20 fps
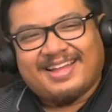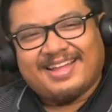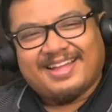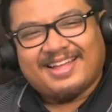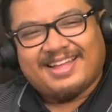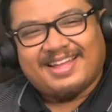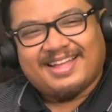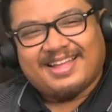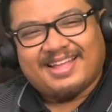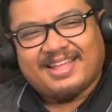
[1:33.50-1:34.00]

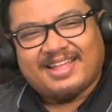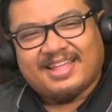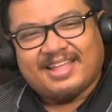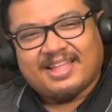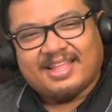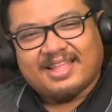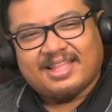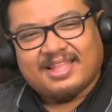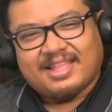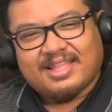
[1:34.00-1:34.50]

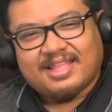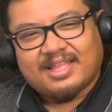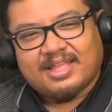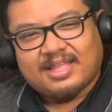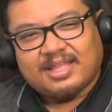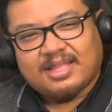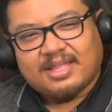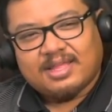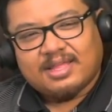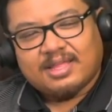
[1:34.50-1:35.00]

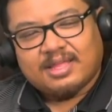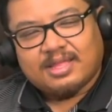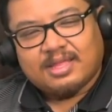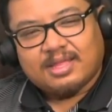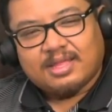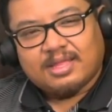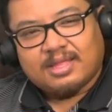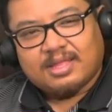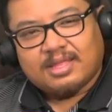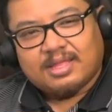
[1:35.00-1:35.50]

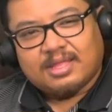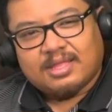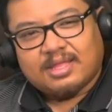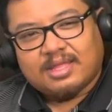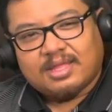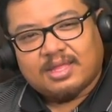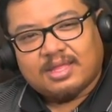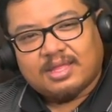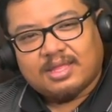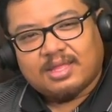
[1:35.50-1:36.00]

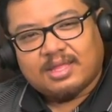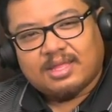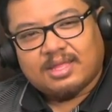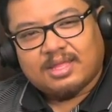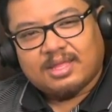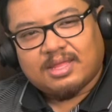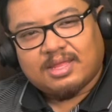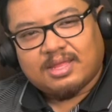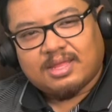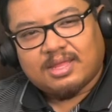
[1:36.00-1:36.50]

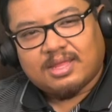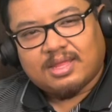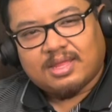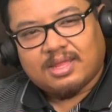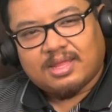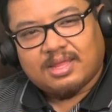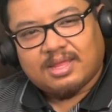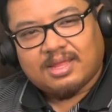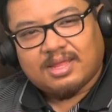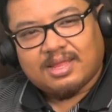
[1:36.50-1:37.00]

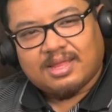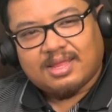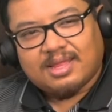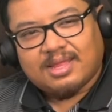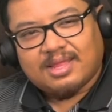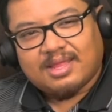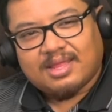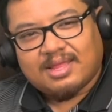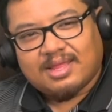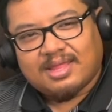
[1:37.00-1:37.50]

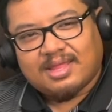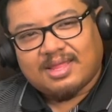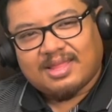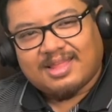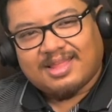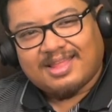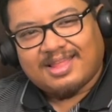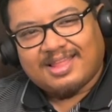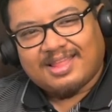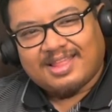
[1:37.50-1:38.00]

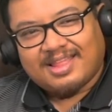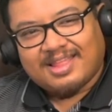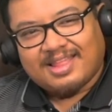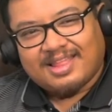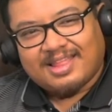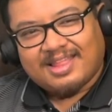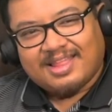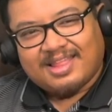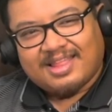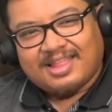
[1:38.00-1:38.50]

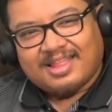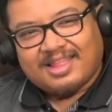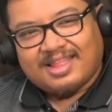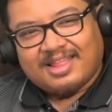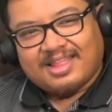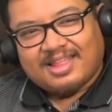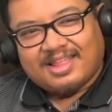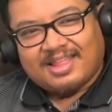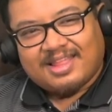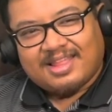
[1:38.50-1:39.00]

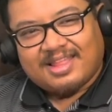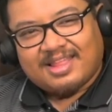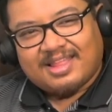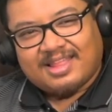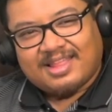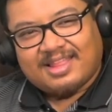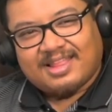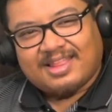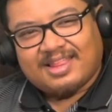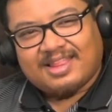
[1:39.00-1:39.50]

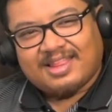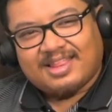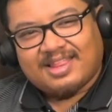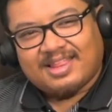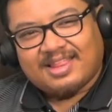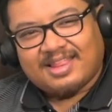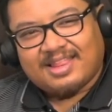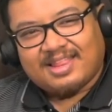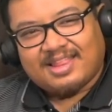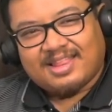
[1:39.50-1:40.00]

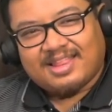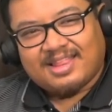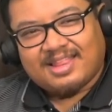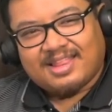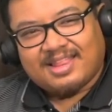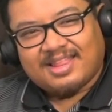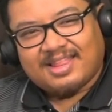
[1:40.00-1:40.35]
(silent)